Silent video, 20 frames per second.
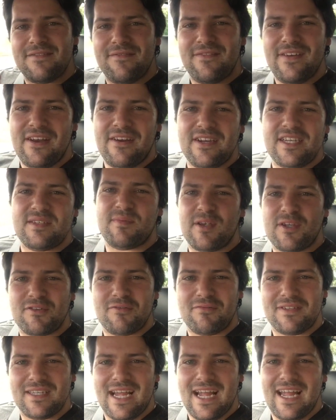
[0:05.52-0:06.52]
a very
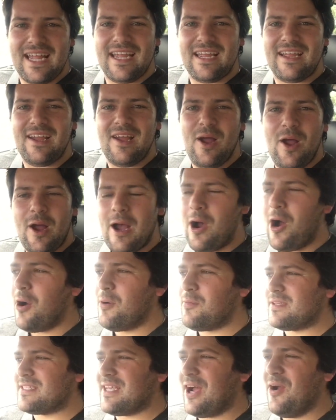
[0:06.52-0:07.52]
special day. I
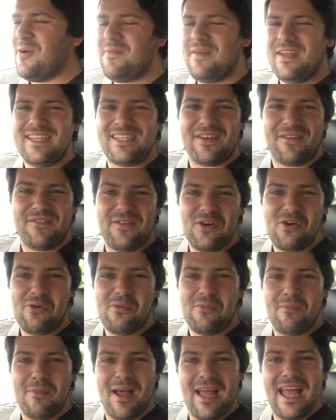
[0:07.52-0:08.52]
was hoping to
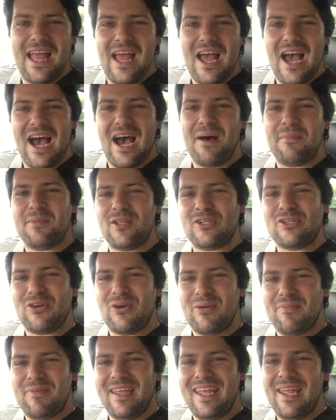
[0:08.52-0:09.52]
film the
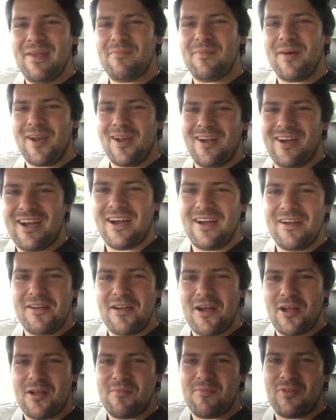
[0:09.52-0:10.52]
trip here, but
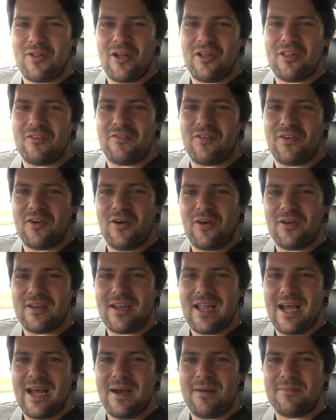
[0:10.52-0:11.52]
I completely forgot,
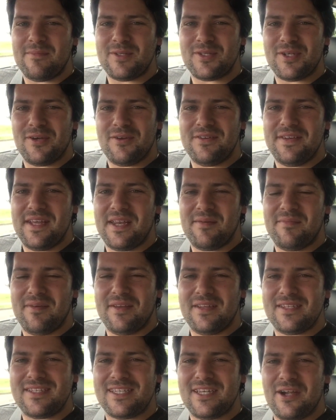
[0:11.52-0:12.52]
zoned out a
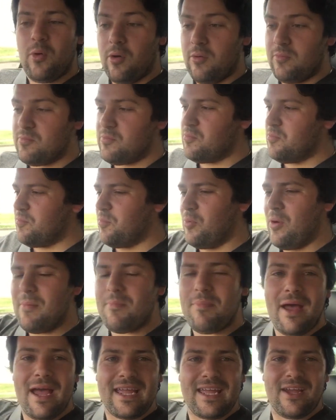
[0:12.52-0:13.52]
bit. So we're
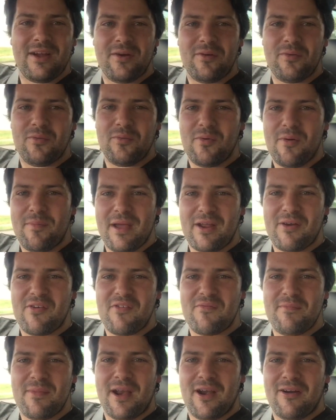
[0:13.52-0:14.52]
back
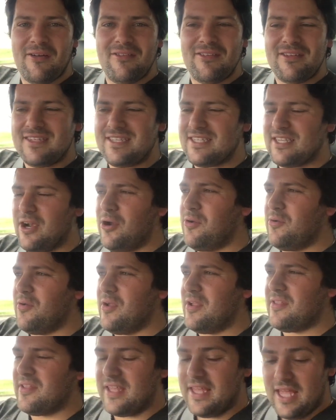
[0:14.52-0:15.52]
with Maryland. So
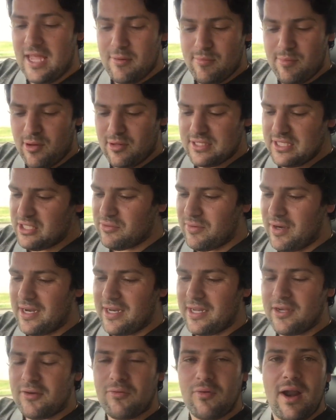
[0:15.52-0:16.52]
the gearbox is
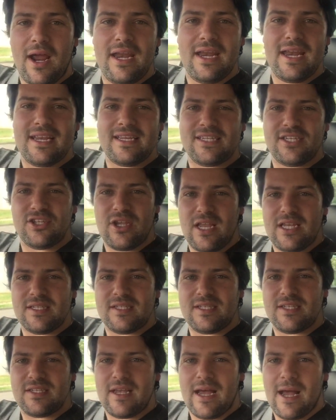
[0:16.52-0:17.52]
running great.
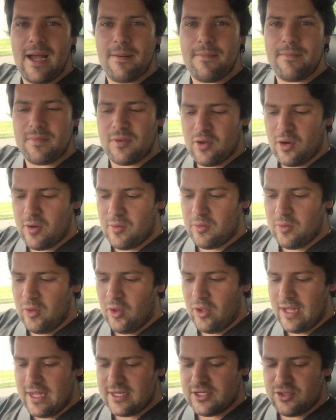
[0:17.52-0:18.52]
It's got a
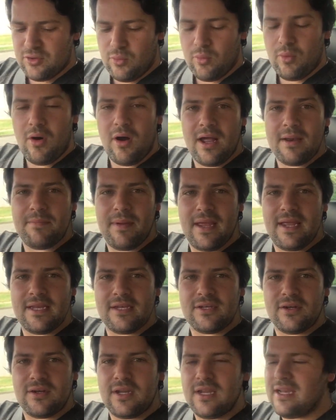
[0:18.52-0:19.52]
larger
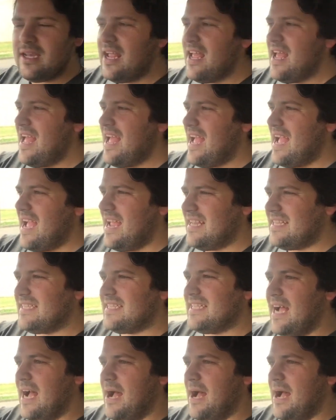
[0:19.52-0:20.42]
wideband on it. It's